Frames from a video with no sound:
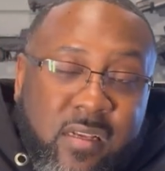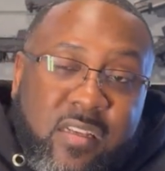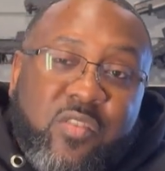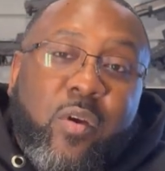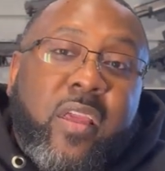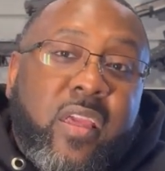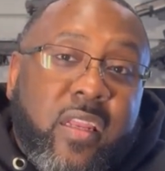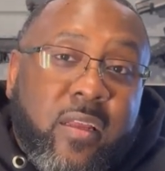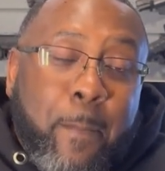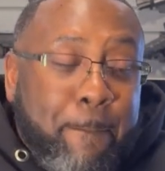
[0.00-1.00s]
So I get
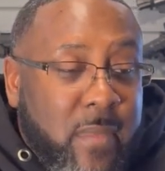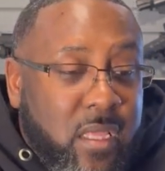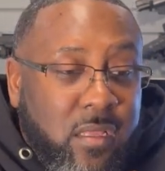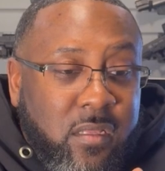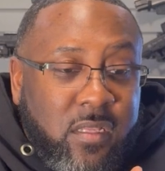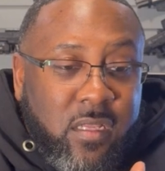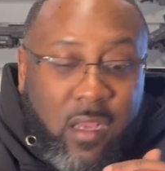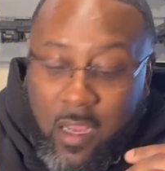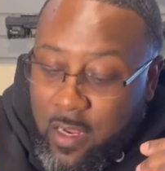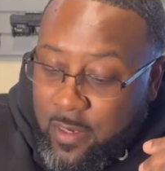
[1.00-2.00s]
it.
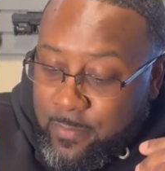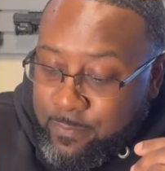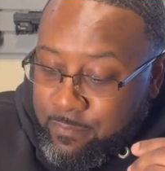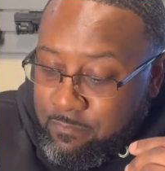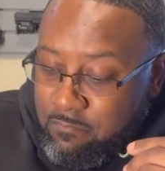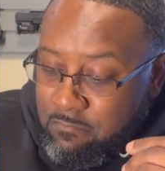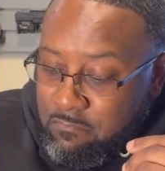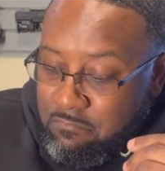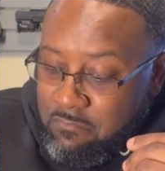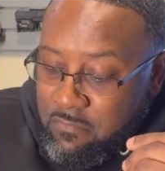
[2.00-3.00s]
Don't
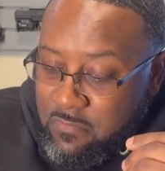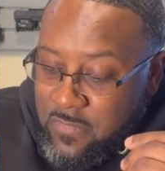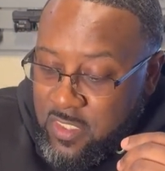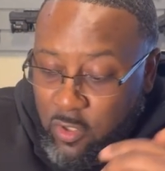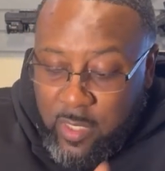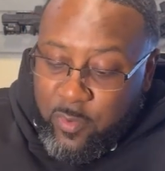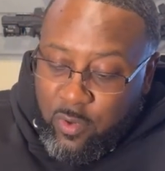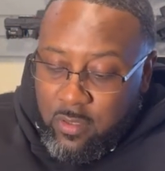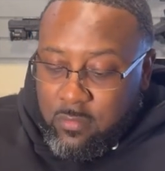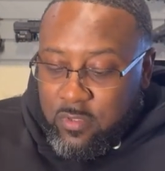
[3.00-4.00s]
get me
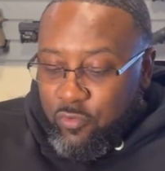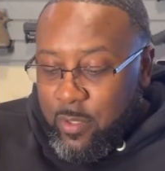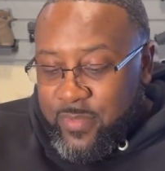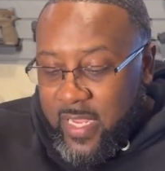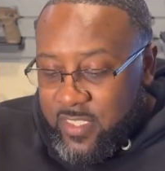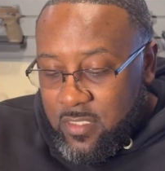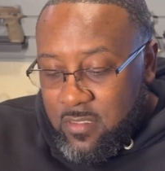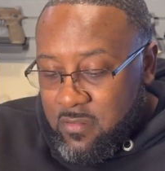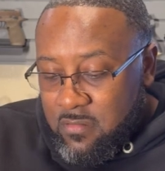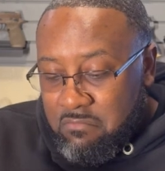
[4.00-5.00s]
wrong, grip texture,
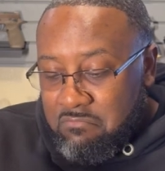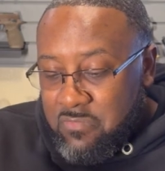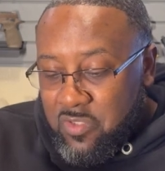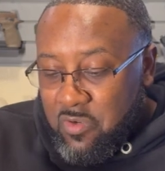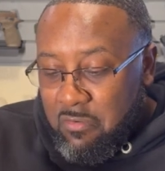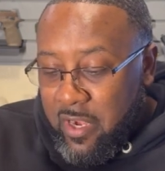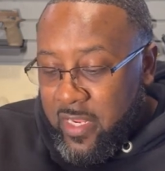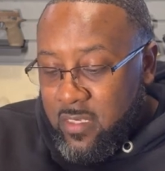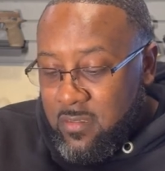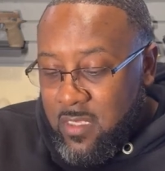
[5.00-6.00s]
it's great.
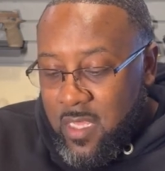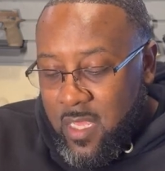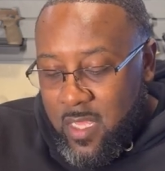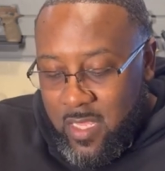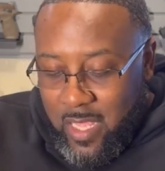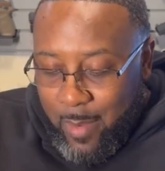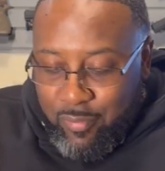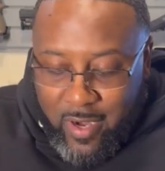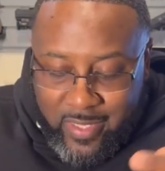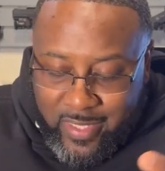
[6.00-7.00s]
I
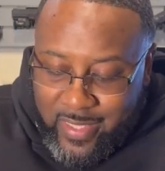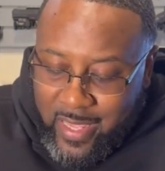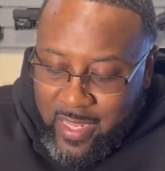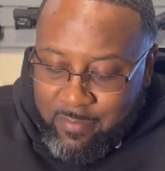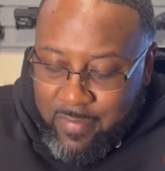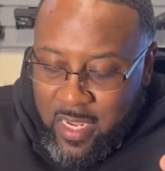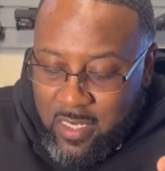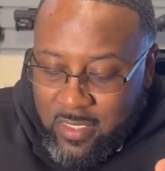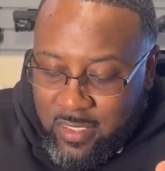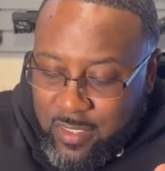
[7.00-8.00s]
probably got
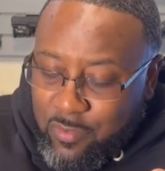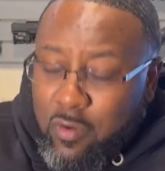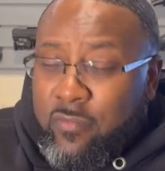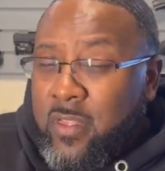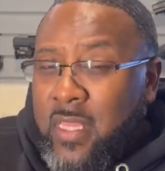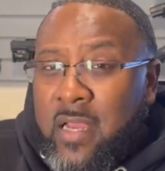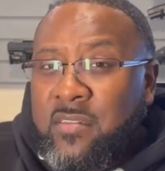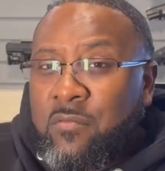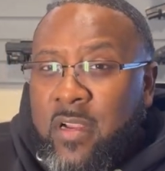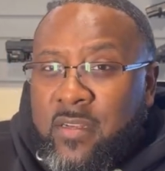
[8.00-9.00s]
about a little over
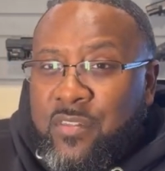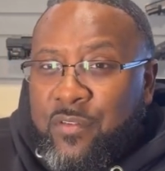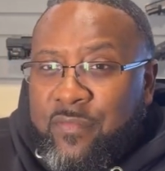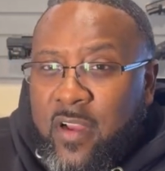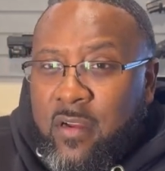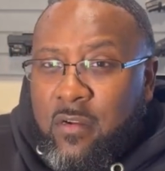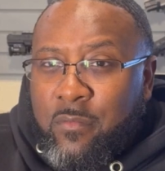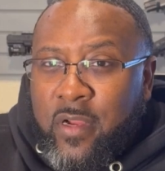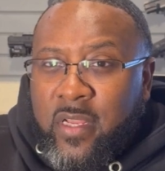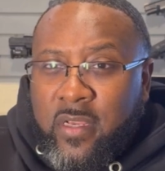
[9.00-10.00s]
1,000 rounds through the firearm
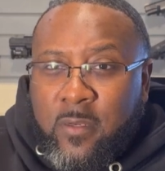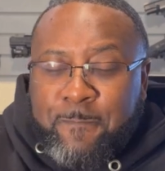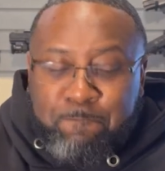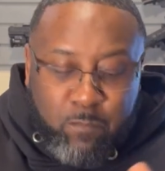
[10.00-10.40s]
right now.